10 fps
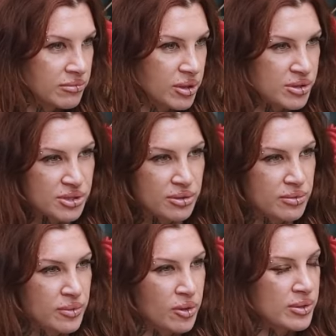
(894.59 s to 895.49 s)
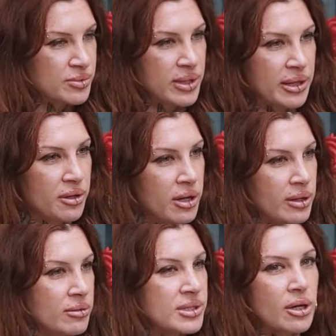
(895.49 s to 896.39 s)
Those are always what I thought.
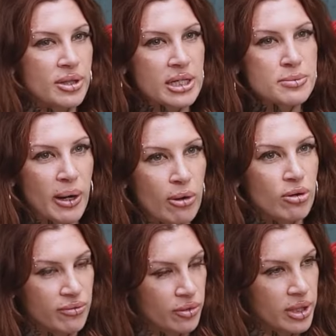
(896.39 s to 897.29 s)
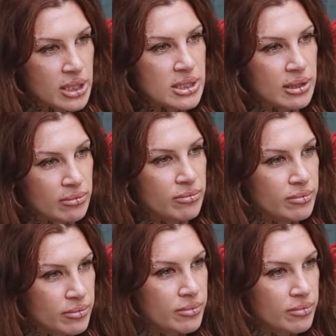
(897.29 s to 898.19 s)
I was like, oh, that's powerful. They
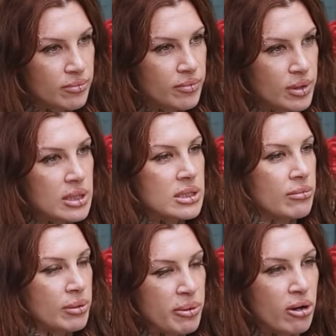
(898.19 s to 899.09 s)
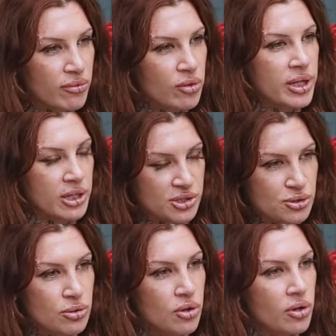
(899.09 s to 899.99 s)
seem they seem like powerful and in
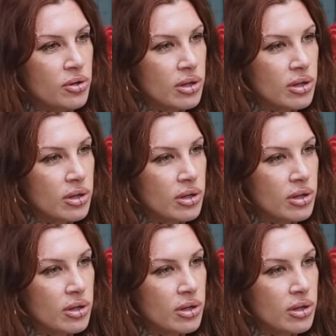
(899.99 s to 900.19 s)
control.